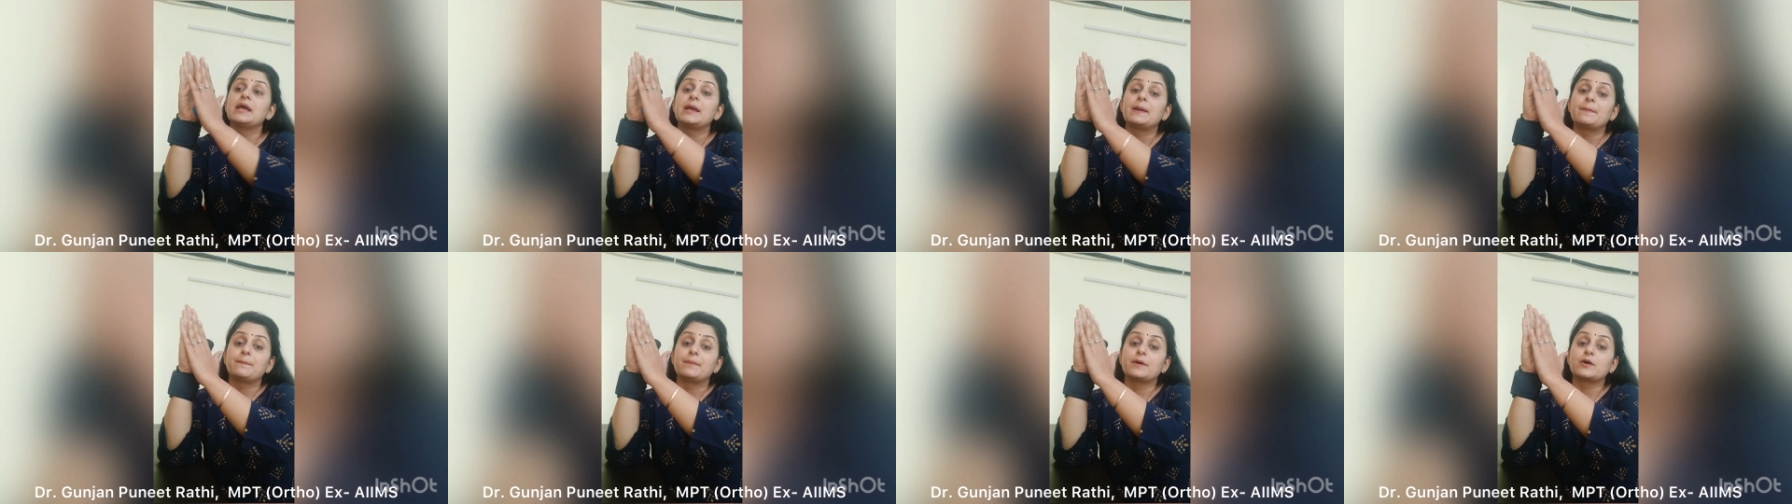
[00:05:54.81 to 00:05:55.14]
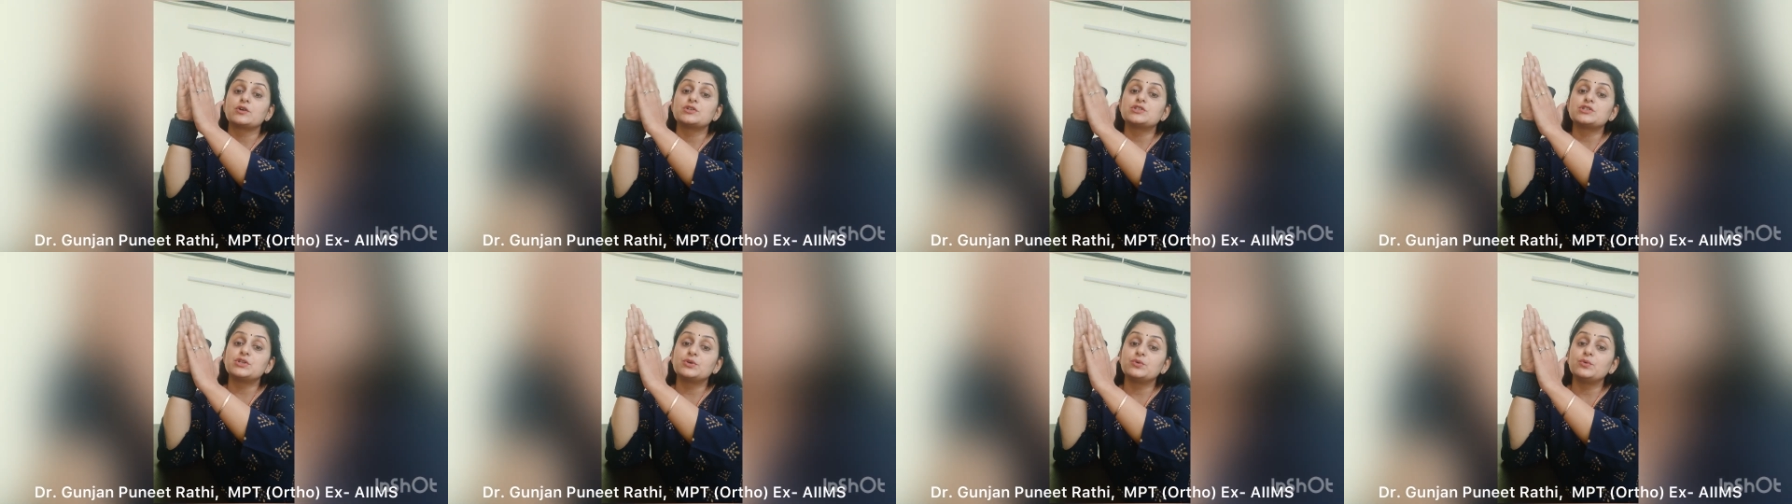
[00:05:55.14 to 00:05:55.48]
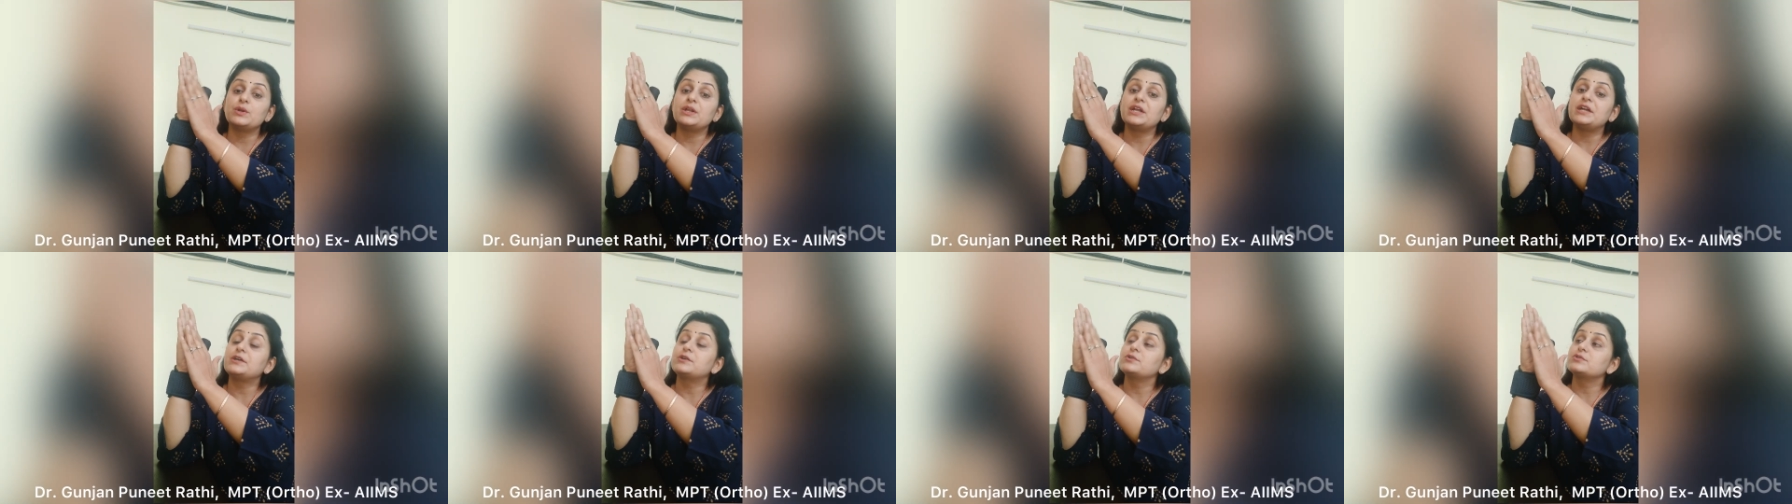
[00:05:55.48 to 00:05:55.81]
because you
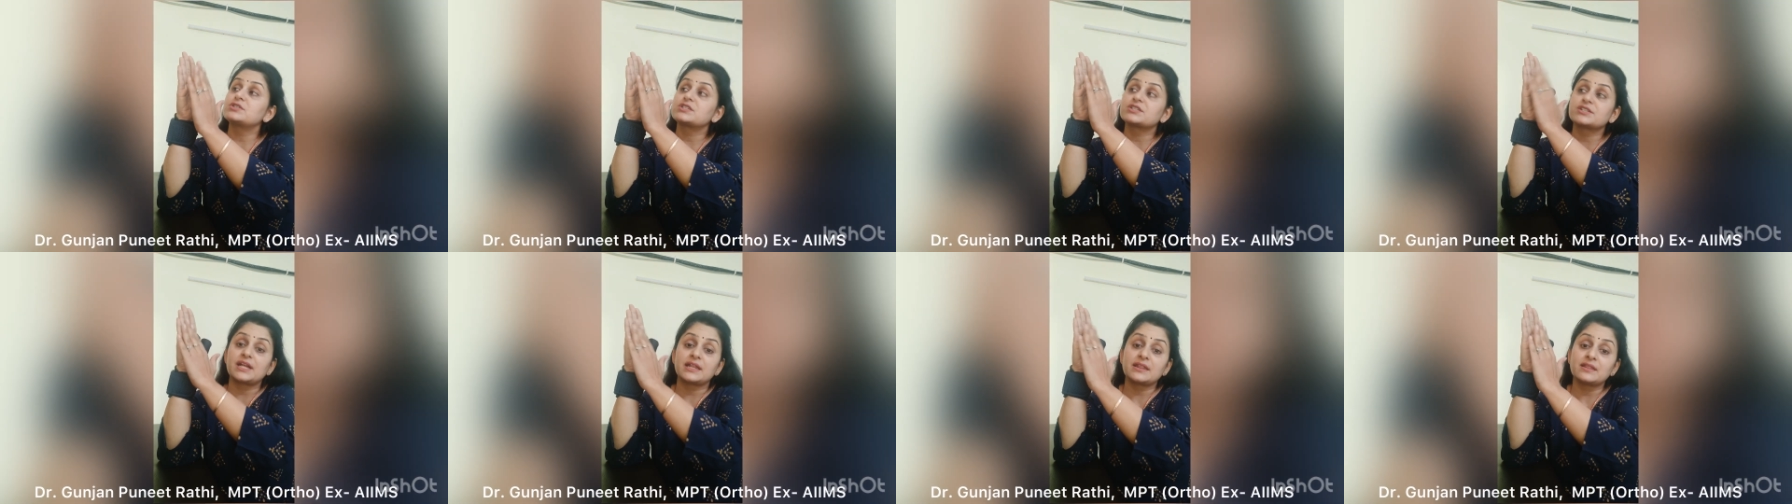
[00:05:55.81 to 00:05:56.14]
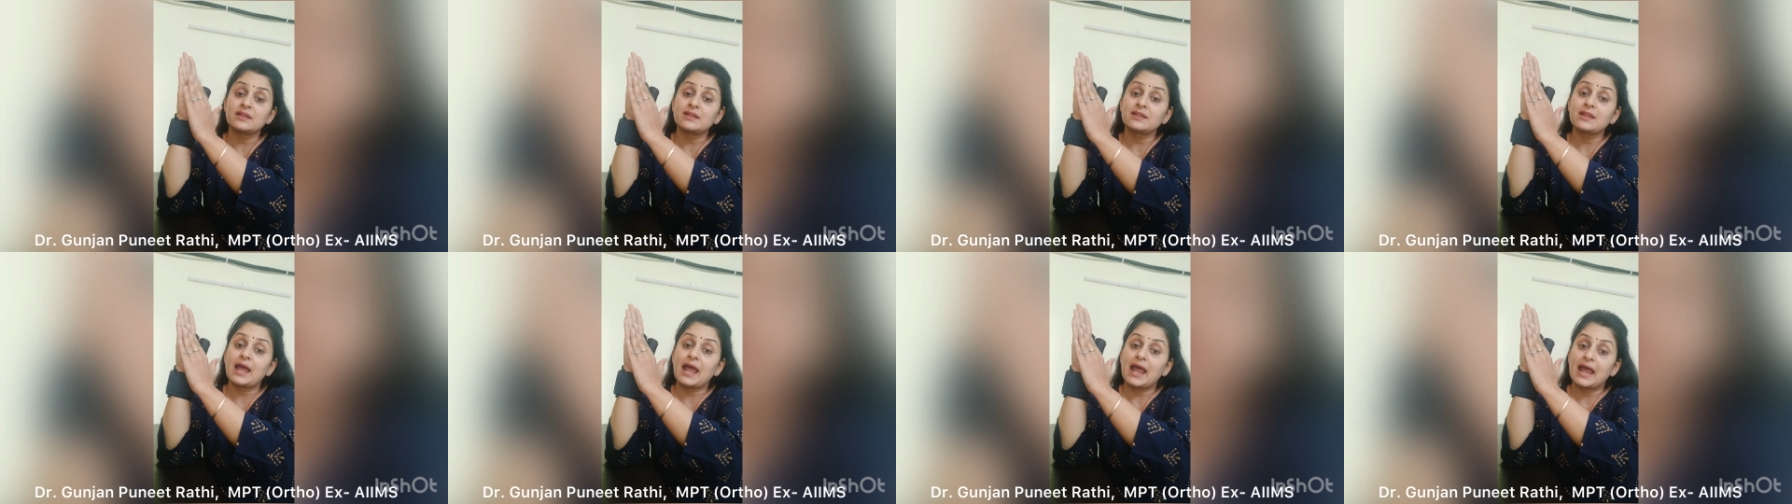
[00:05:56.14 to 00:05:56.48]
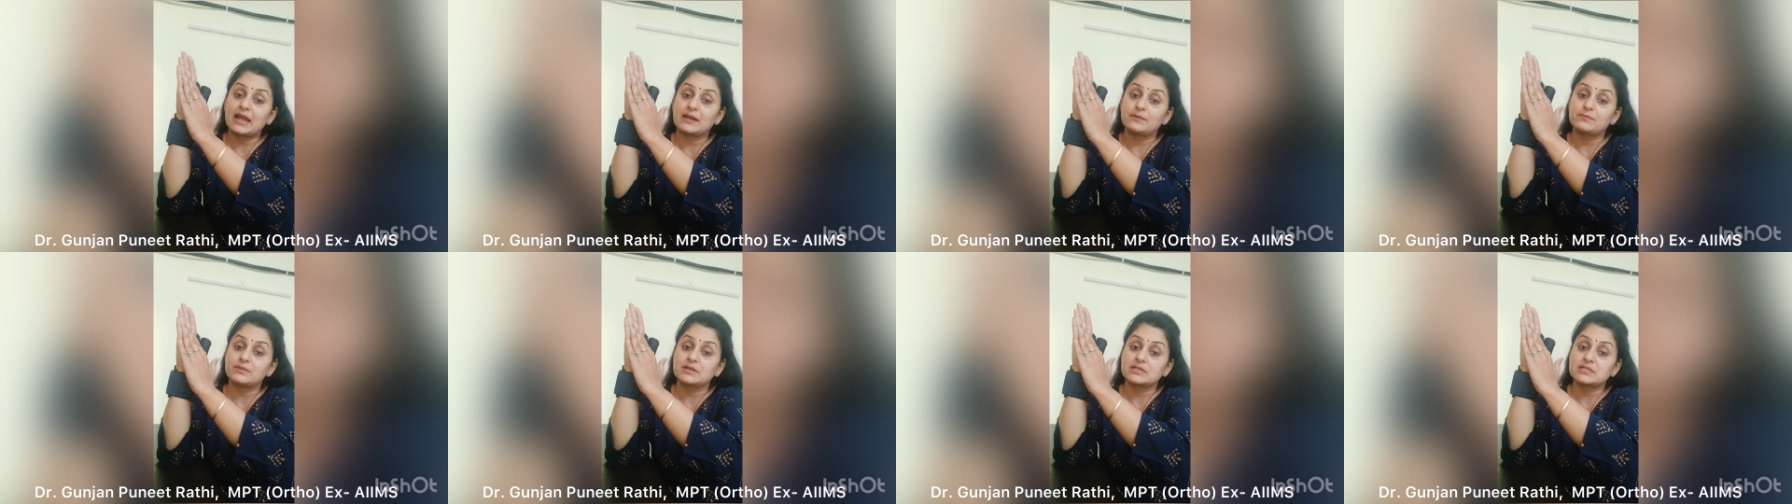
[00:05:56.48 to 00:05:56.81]
need to strengthen the
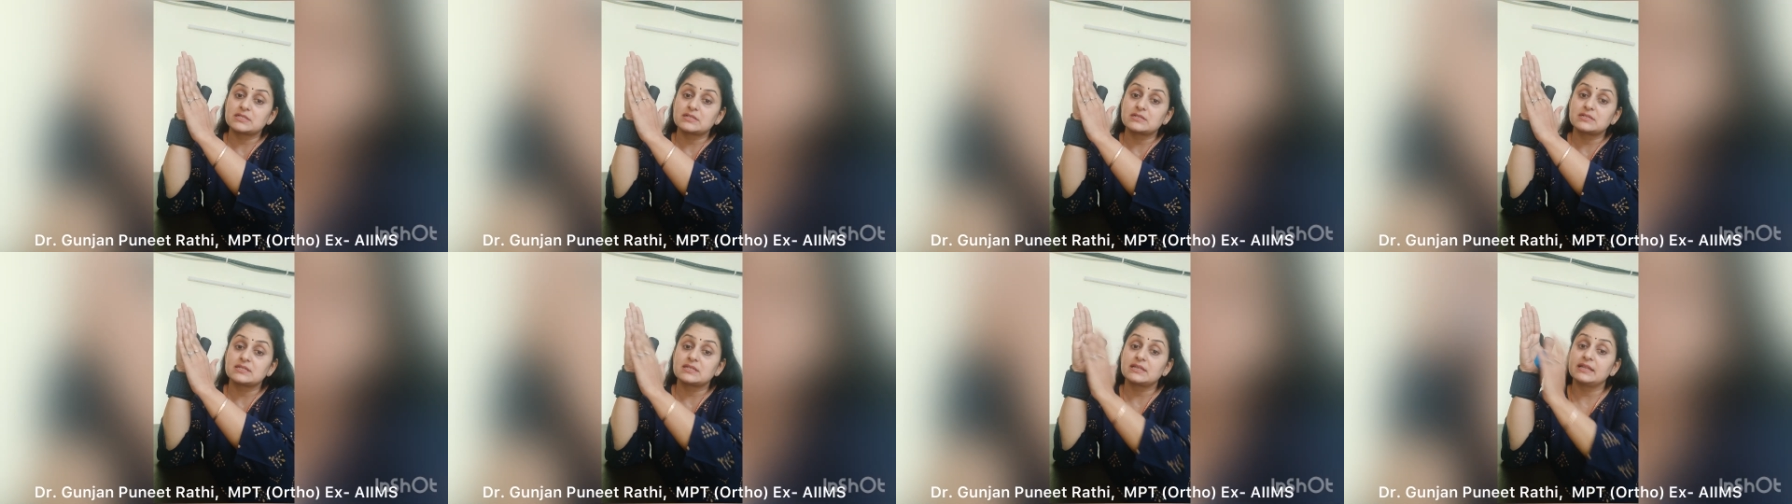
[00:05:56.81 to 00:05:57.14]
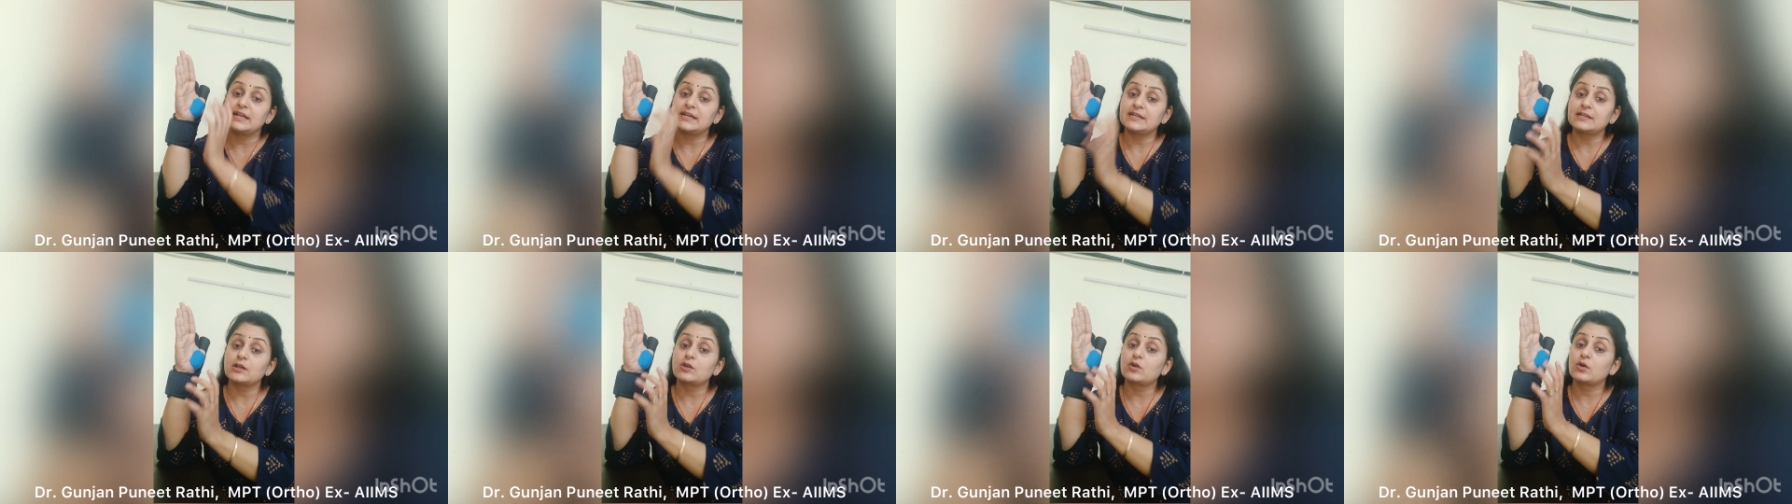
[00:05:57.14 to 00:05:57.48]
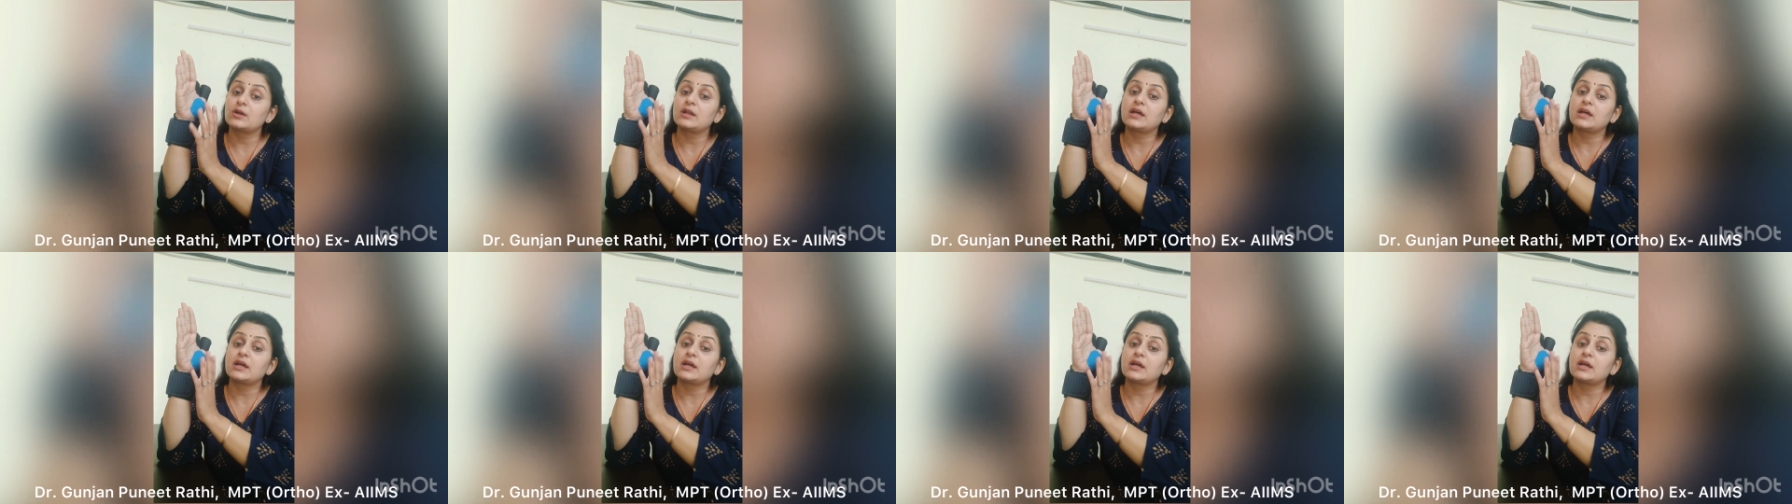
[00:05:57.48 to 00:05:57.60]
hand muscles later on,